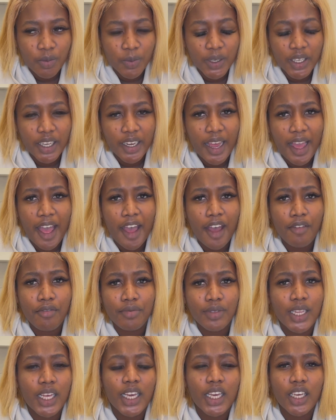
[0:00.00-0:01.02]
We can have
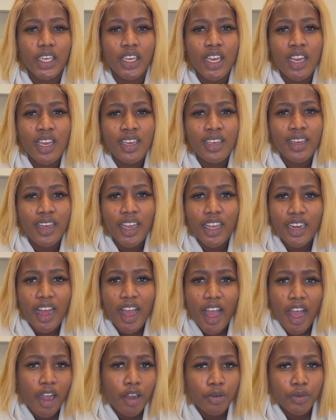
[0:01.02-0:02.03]
like an
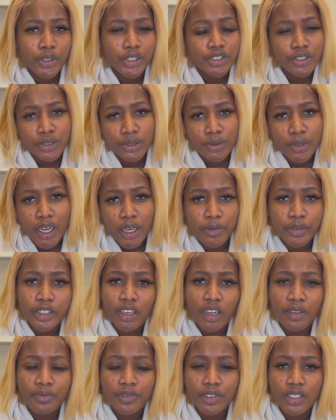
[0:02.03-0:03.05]
hour, 2 hour
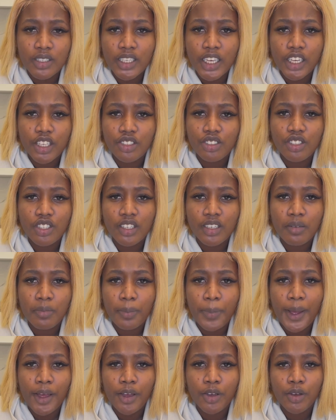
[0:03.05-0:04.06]
conversation
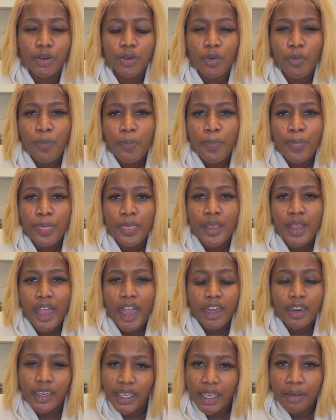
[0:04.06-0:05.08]
about
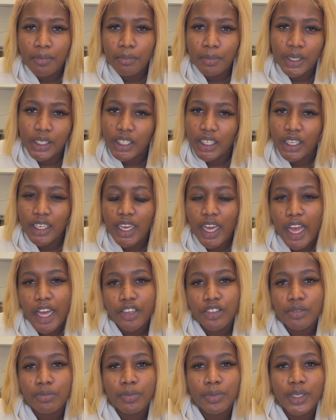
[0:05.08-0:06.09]
how to get money, how
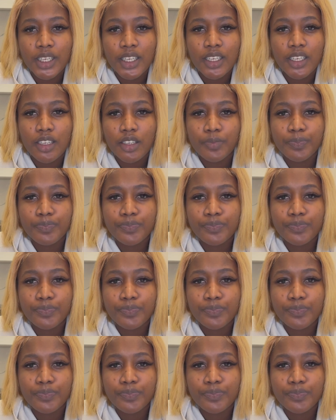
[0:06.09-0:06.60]
to be